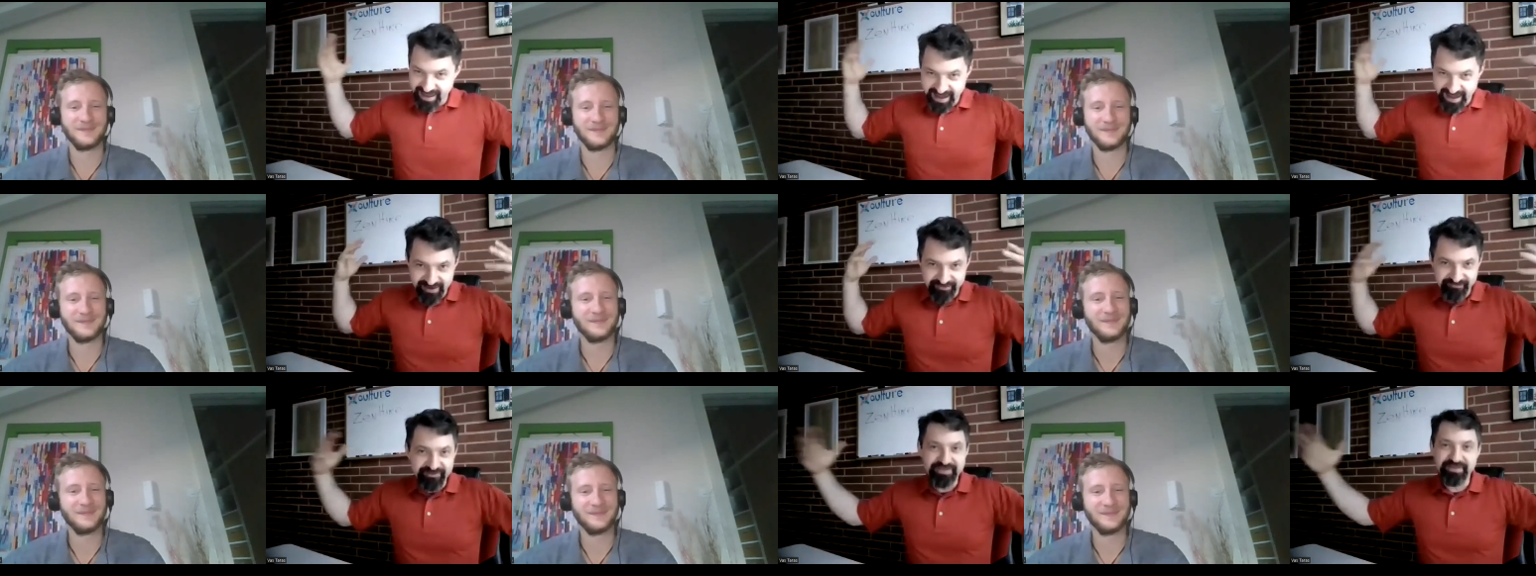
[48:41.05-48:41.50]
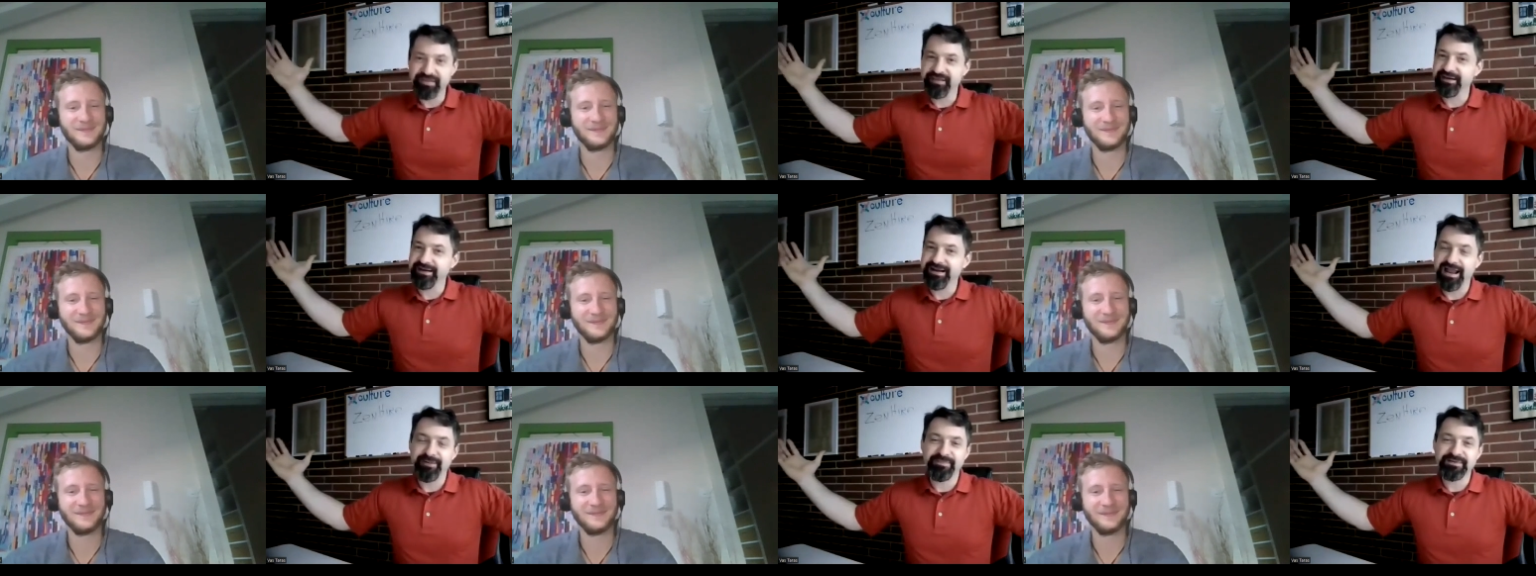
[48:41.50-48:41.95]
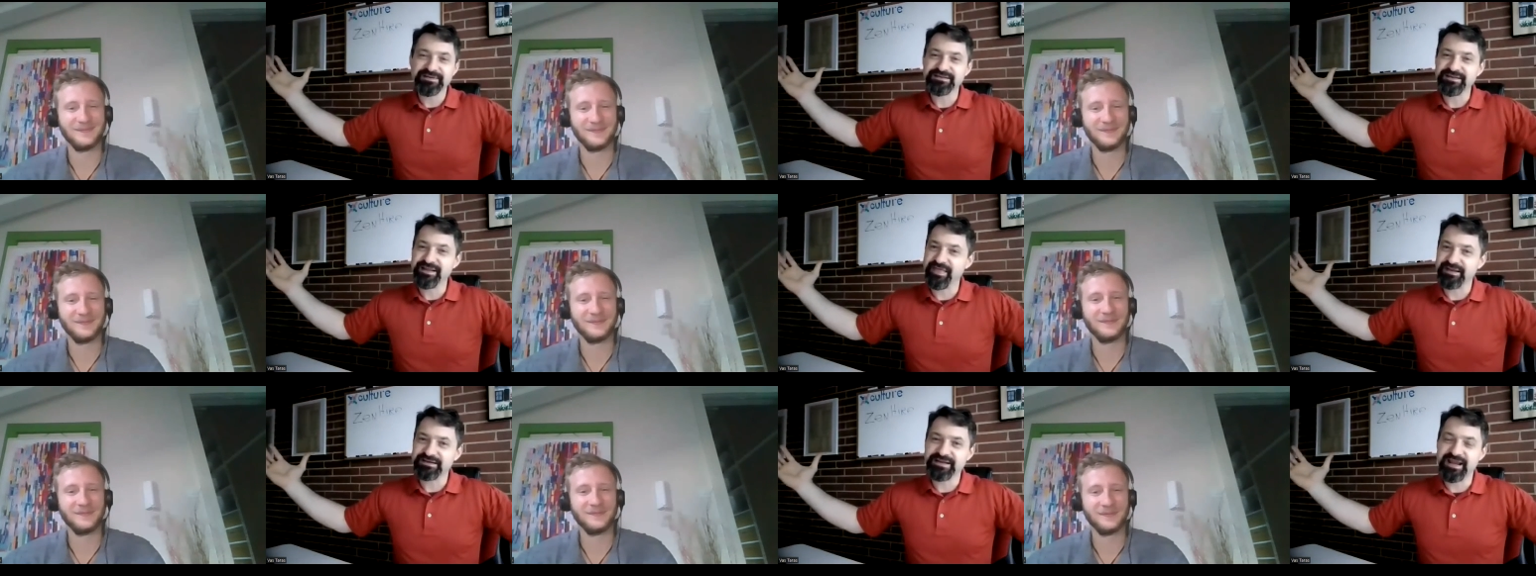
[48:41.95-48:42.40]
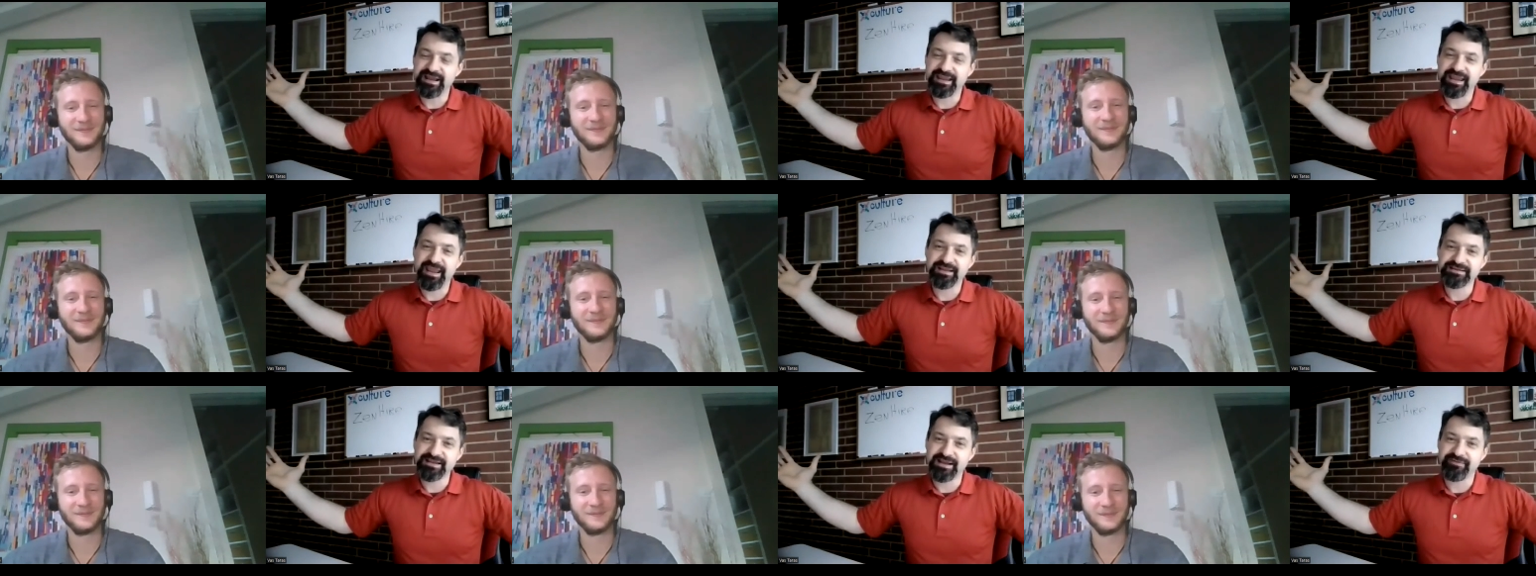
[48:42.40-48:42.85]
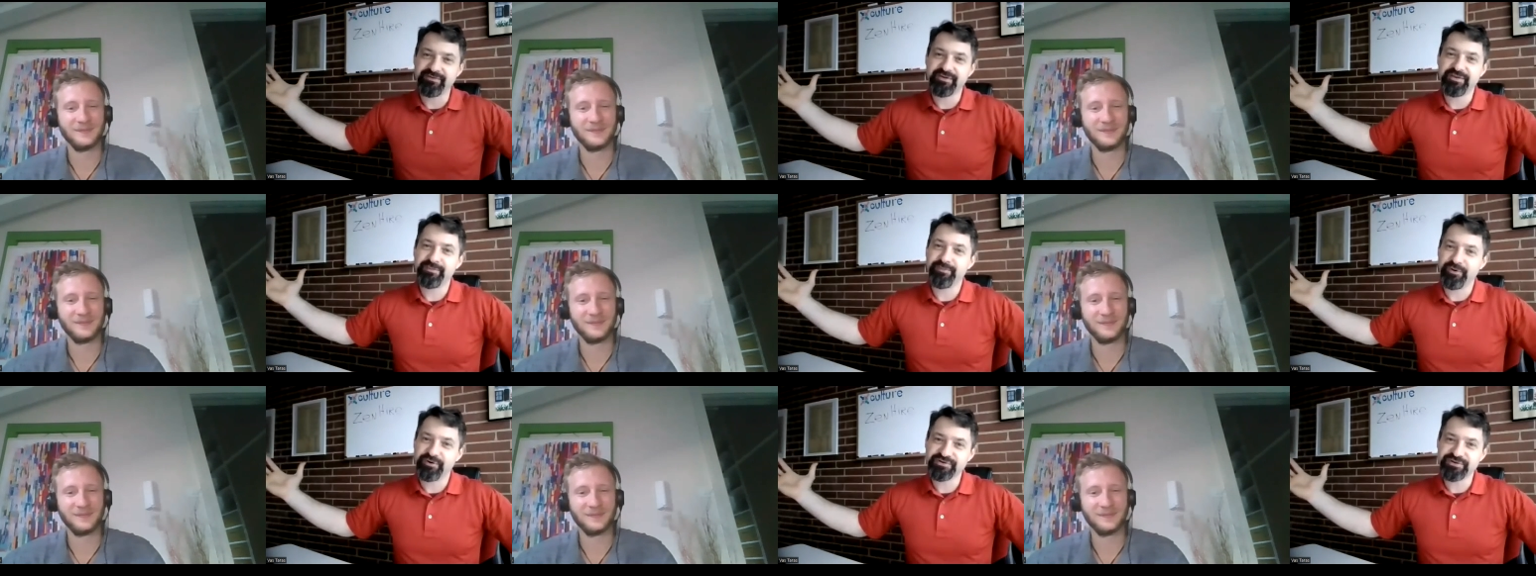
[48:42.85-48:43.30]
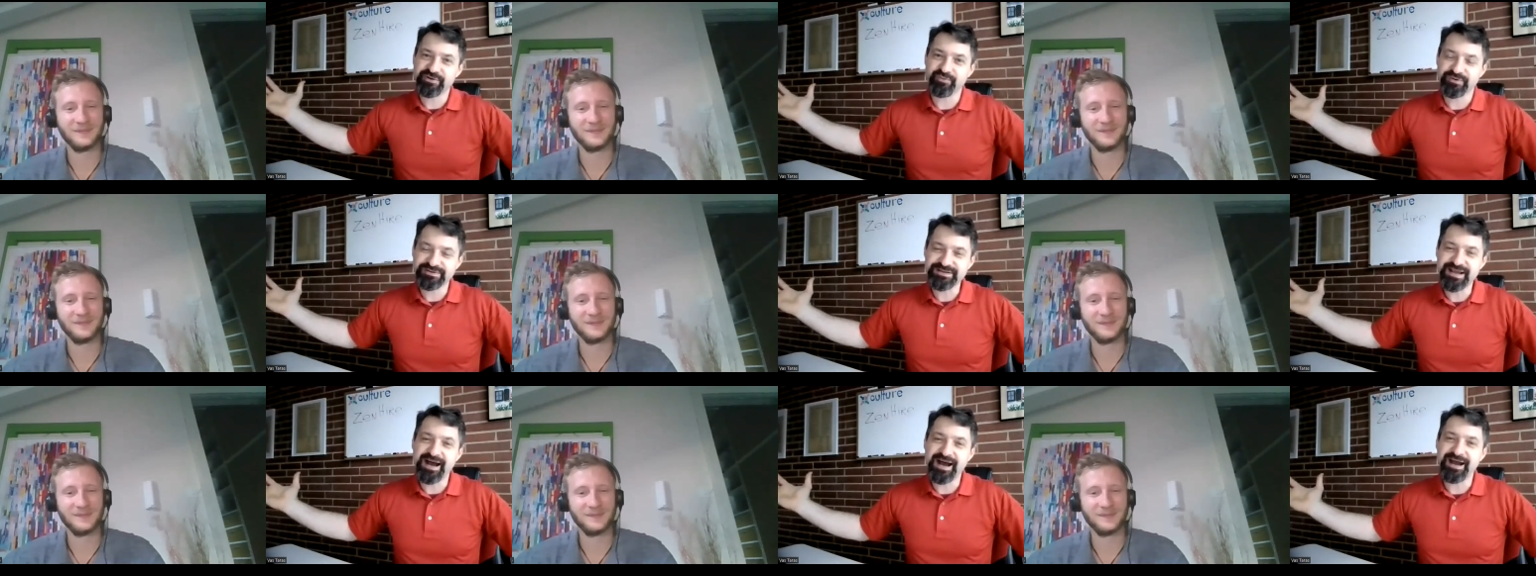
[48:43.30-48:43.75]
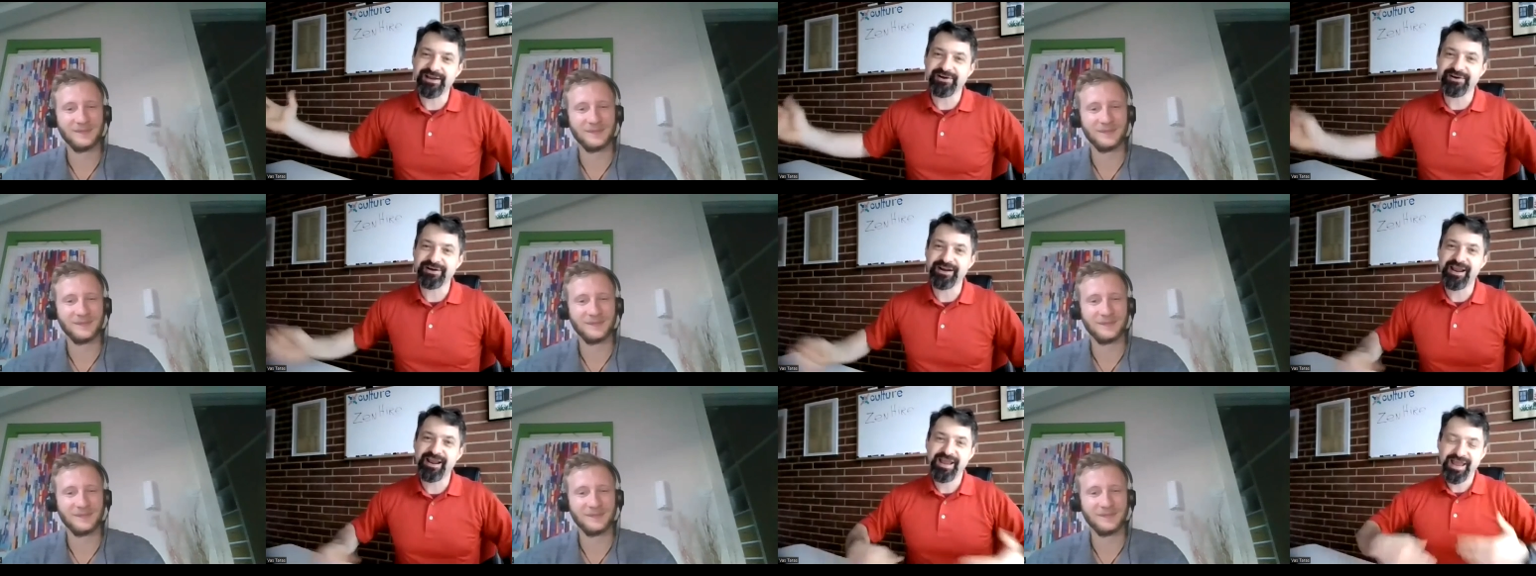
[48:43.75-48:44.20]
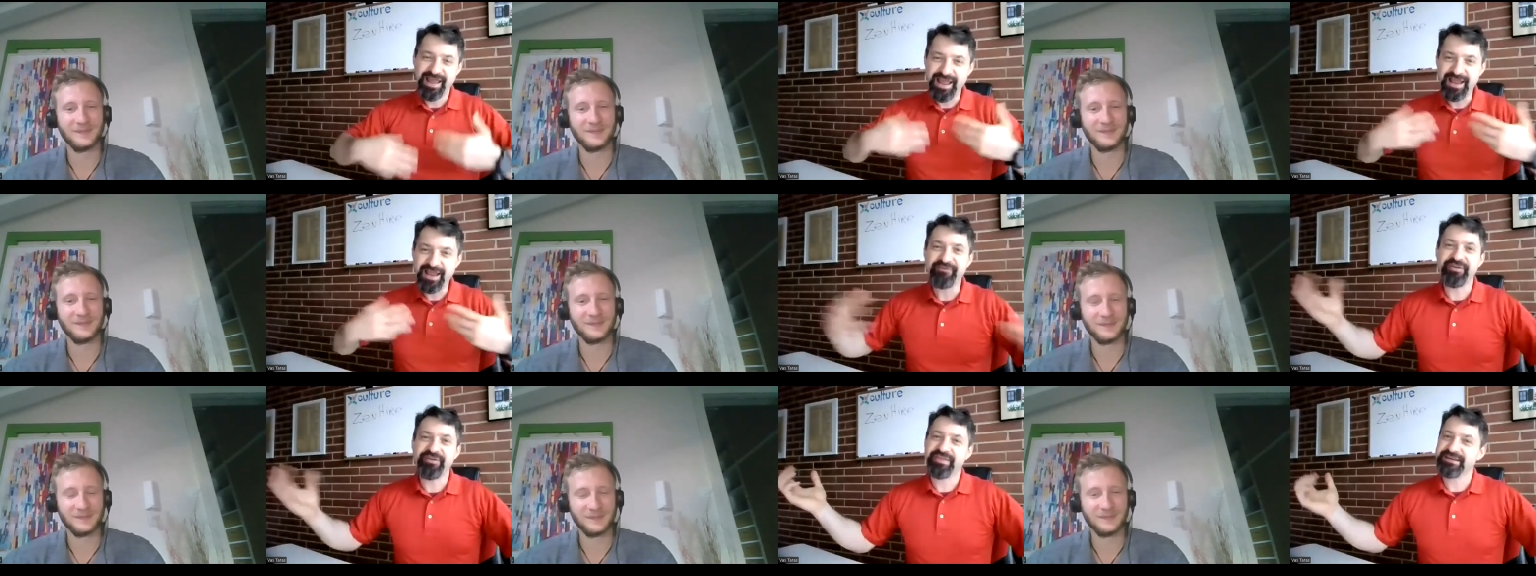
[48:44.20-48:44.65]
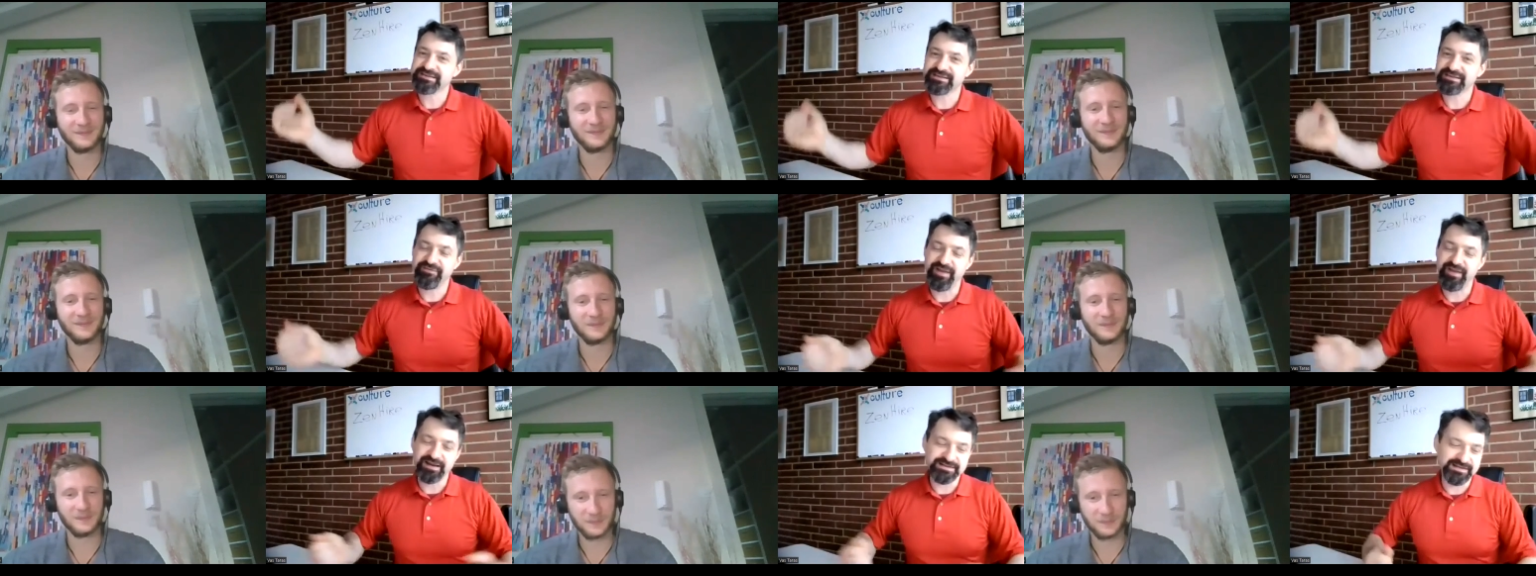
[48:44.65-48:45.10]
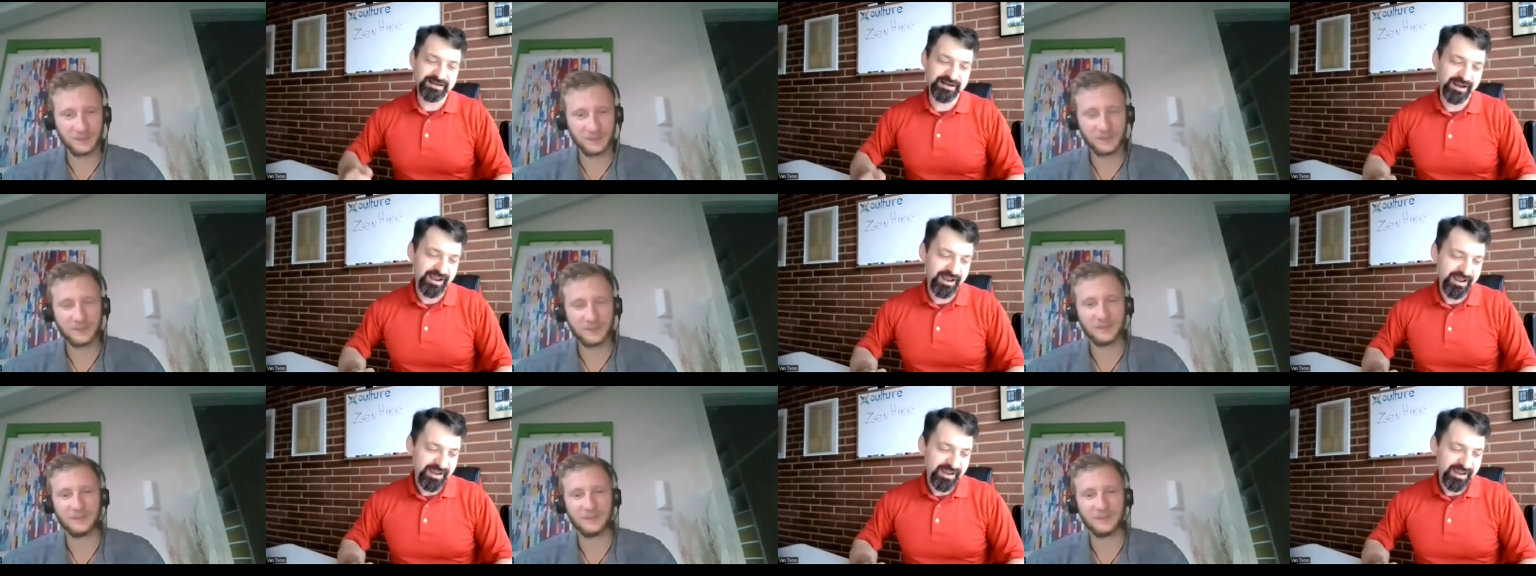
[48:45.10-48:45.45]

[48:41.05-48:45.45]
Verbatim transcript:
Speaker 1: everything that happens in the decades after the person was hired, everything's affected.